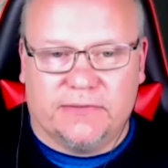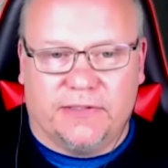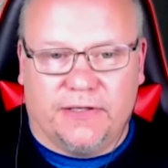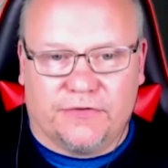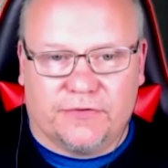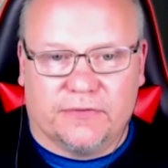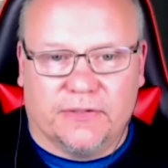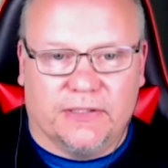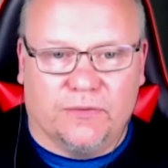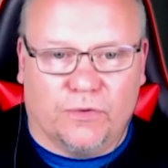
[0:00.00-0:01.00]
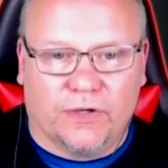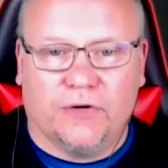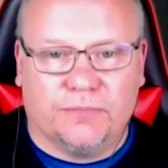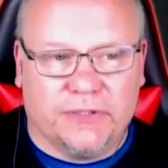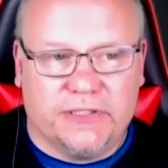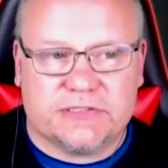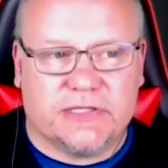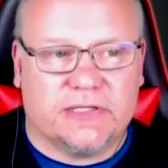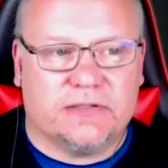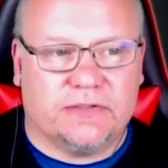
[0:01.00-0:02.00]
another workout place
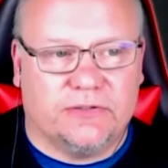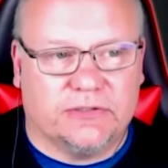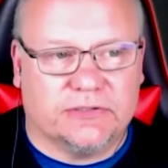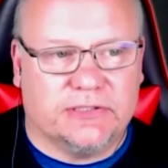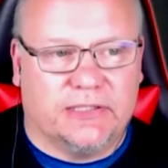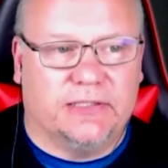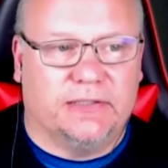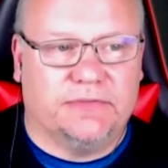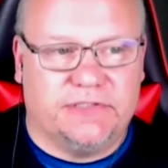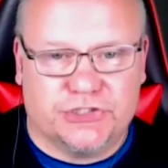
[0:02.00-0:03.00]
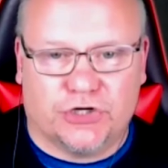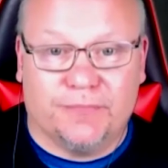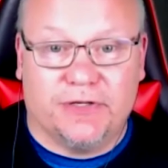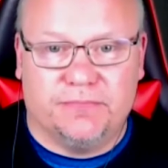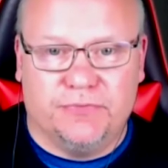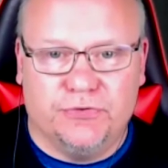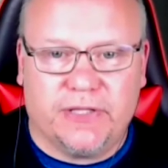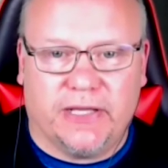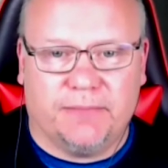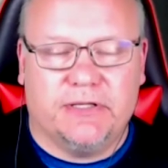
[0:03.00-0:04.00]
there called Determined Boot
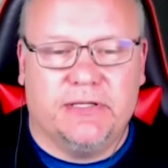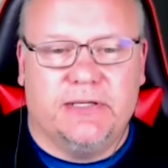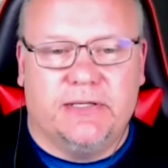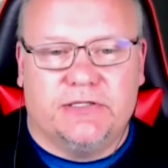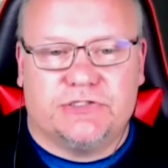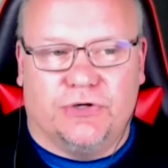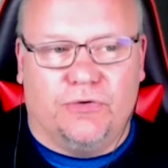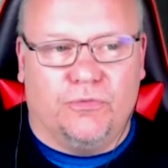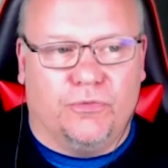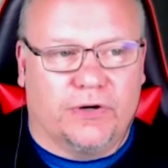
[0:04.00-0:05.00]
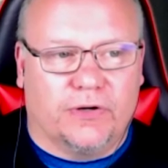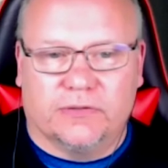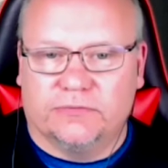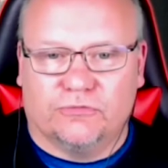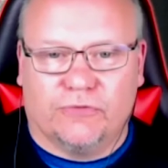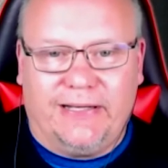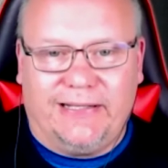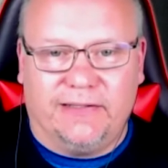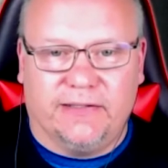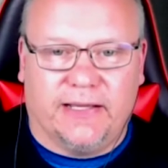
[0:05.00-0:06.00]
Camp. So we're right
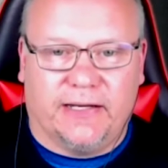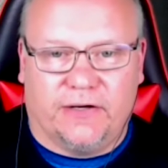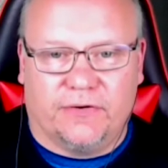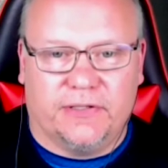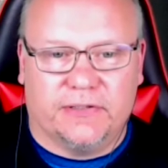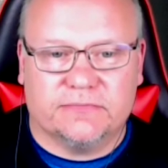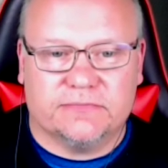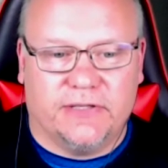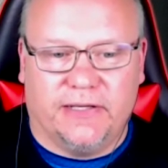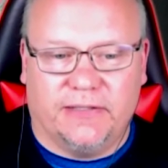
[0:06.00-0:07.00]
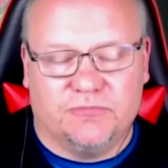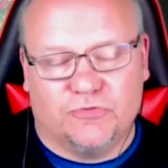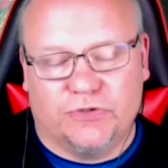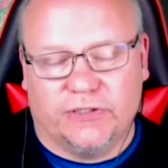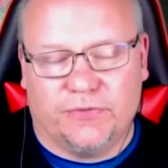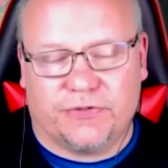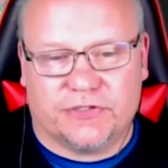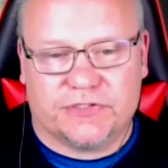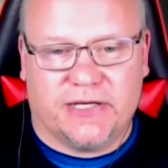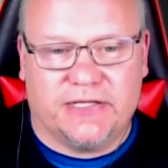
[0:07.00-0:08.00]
in that area, and really with our
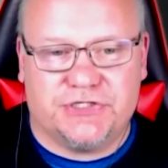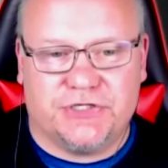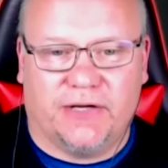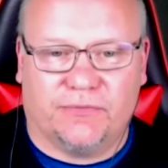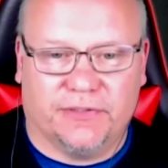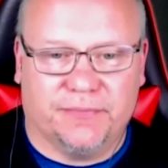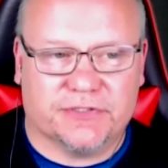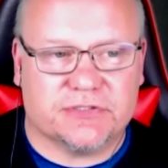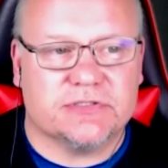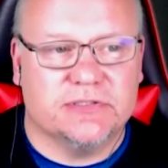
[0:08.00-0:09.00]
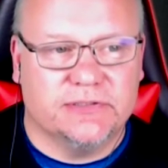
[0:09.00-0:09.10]
signs, you can't really miss us.